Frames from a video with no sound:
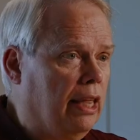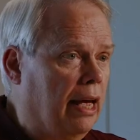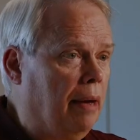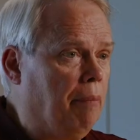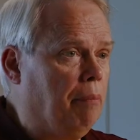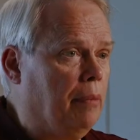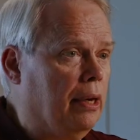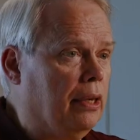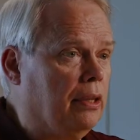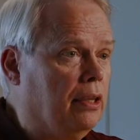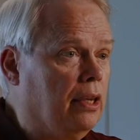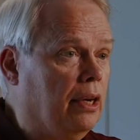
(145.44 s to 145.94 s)

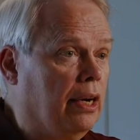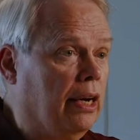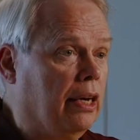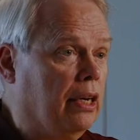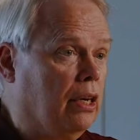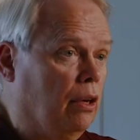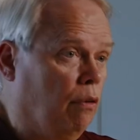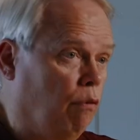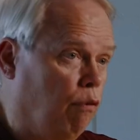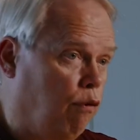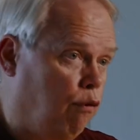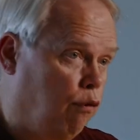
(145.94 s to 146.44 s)
That meant that I
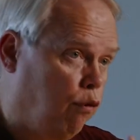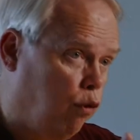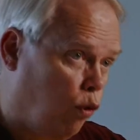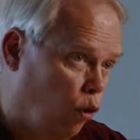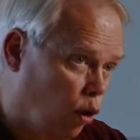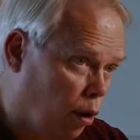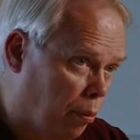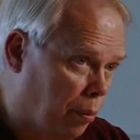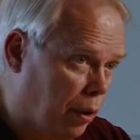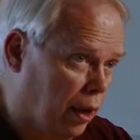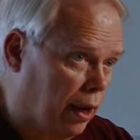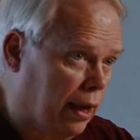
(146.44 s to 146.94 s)
could
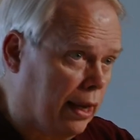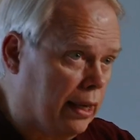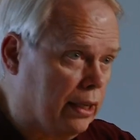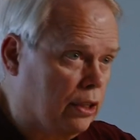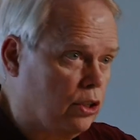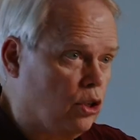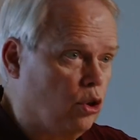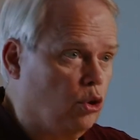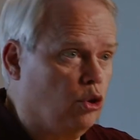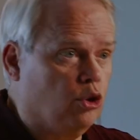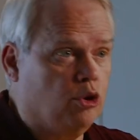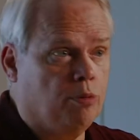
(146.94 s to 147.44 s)

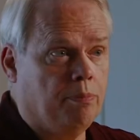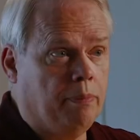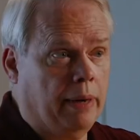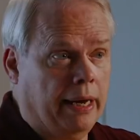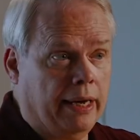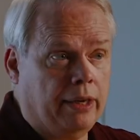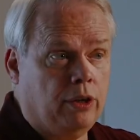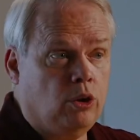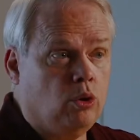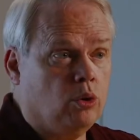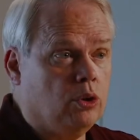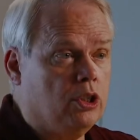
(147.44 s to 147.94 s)
formalize those
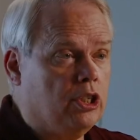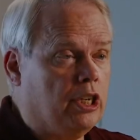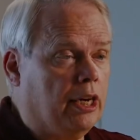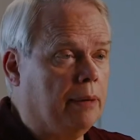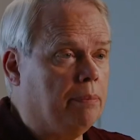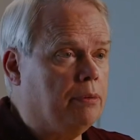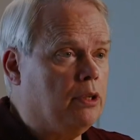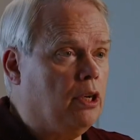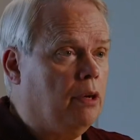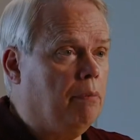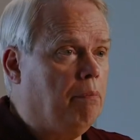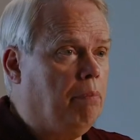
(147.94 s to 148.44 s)
manual
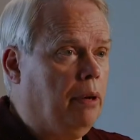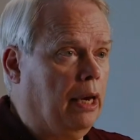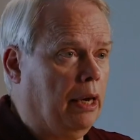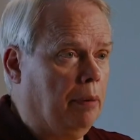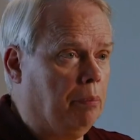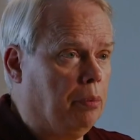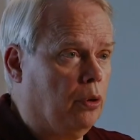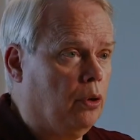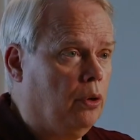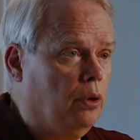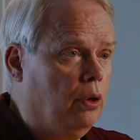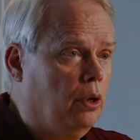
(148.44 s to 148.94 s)
steps on
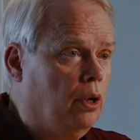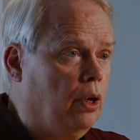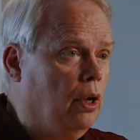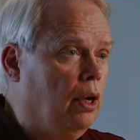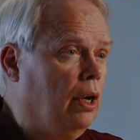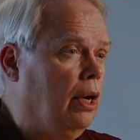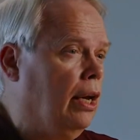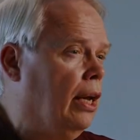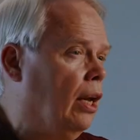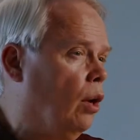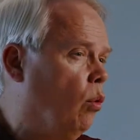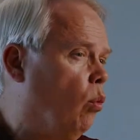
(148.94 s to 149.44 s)
paper,
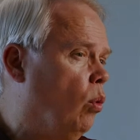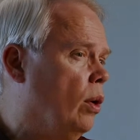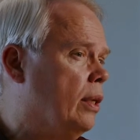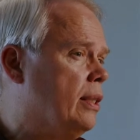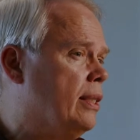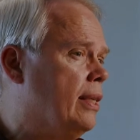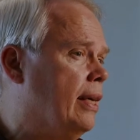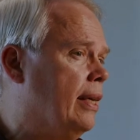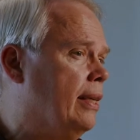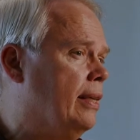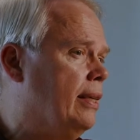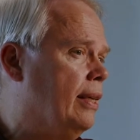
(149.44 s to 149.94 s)
and
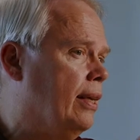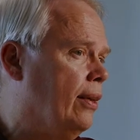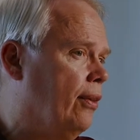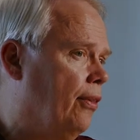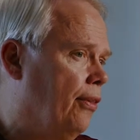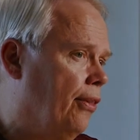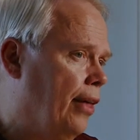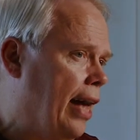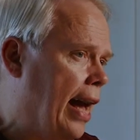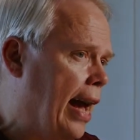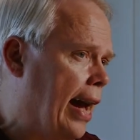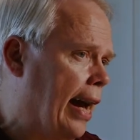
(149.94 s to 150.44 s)
once I
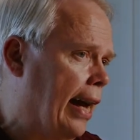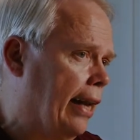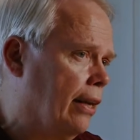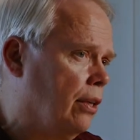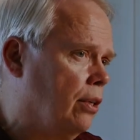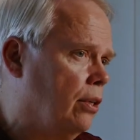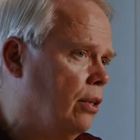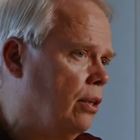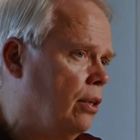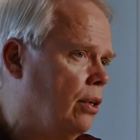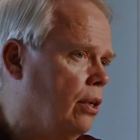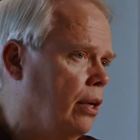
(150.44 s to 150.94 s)
did
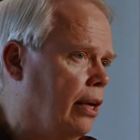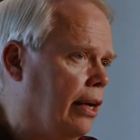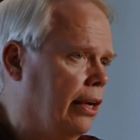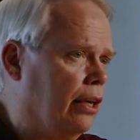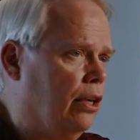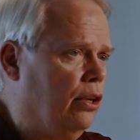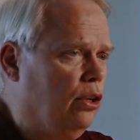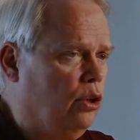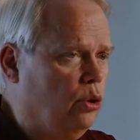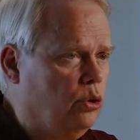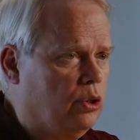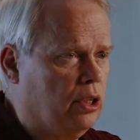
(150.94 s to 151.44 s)
that, I
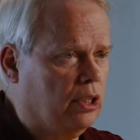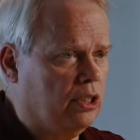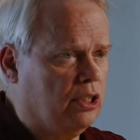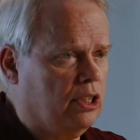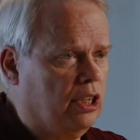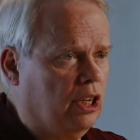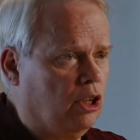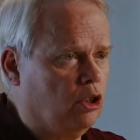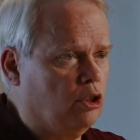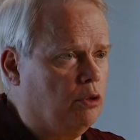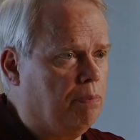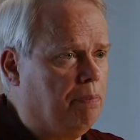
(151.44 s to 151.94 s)
could use
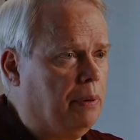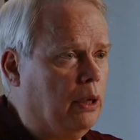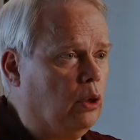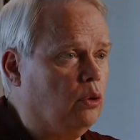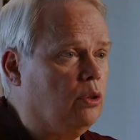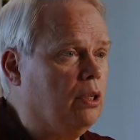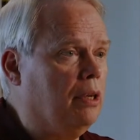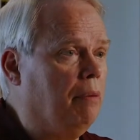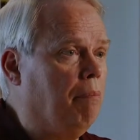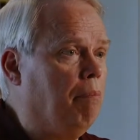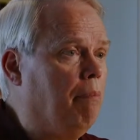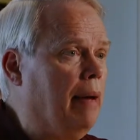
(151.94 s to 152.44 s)
Excel's
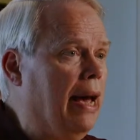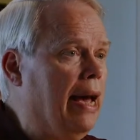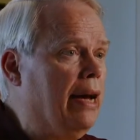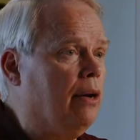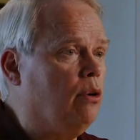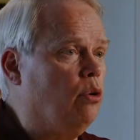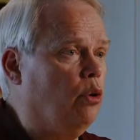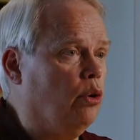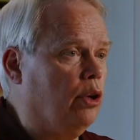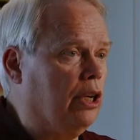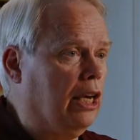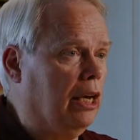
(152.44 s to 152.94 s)
built-in
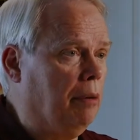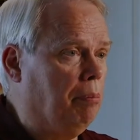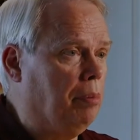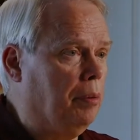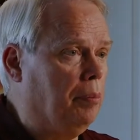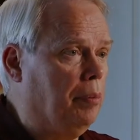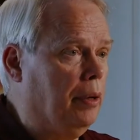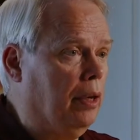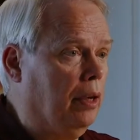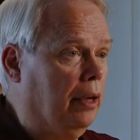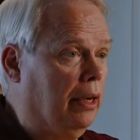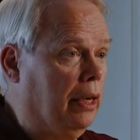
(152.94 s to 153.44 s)
macro
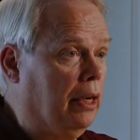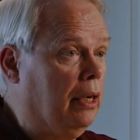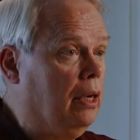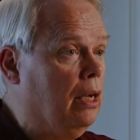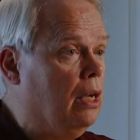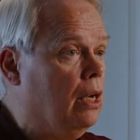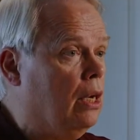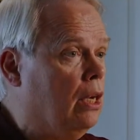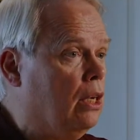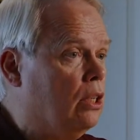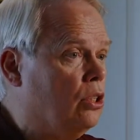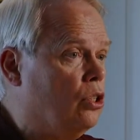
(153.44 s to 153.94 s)
capability
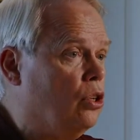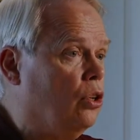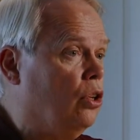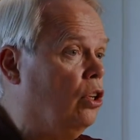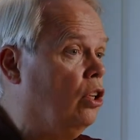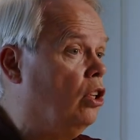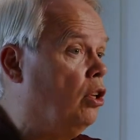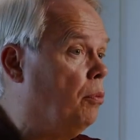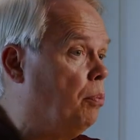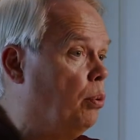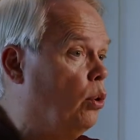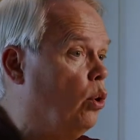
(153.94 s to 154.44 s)
so
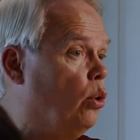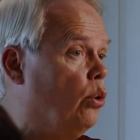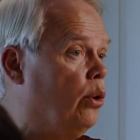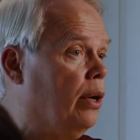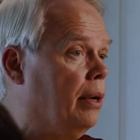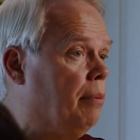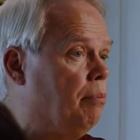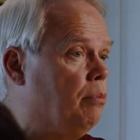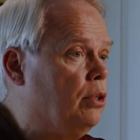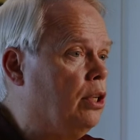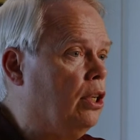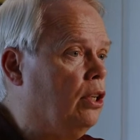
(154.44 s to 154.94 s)
that the
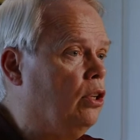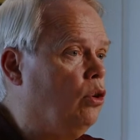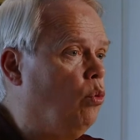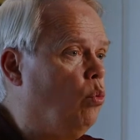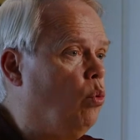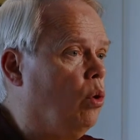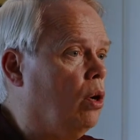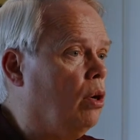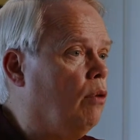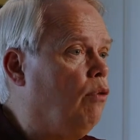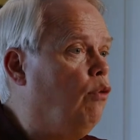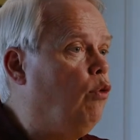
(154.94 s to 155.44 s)
program did the
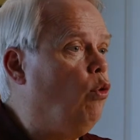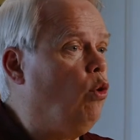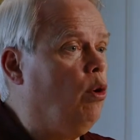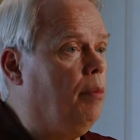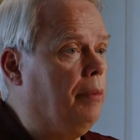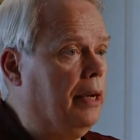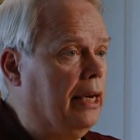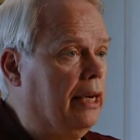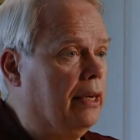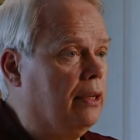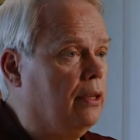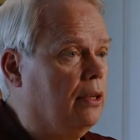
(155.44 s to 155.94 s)
work for
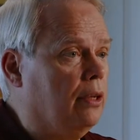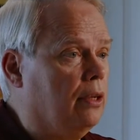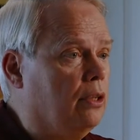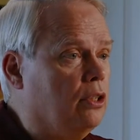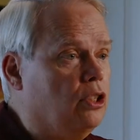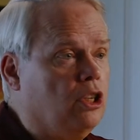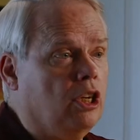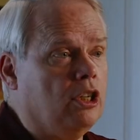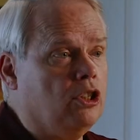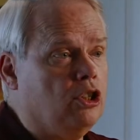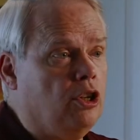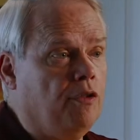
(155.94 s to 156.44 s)
me at the
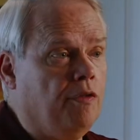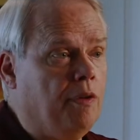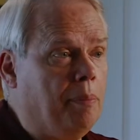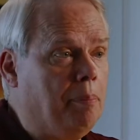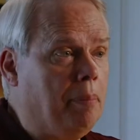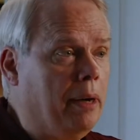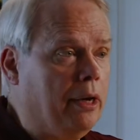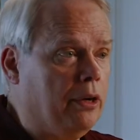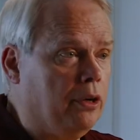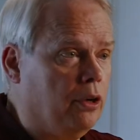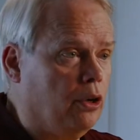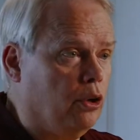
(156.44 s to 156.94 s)
touch of a
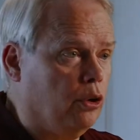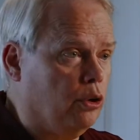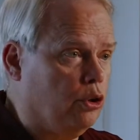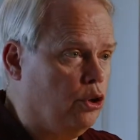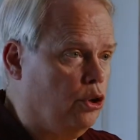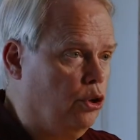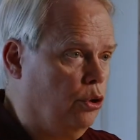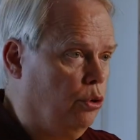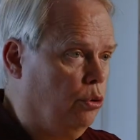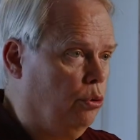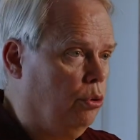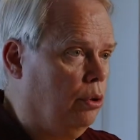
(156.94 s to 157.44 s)
button or
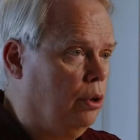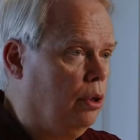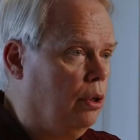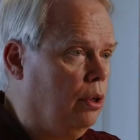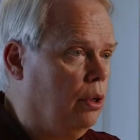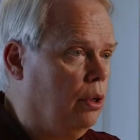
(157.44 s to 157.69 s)
two.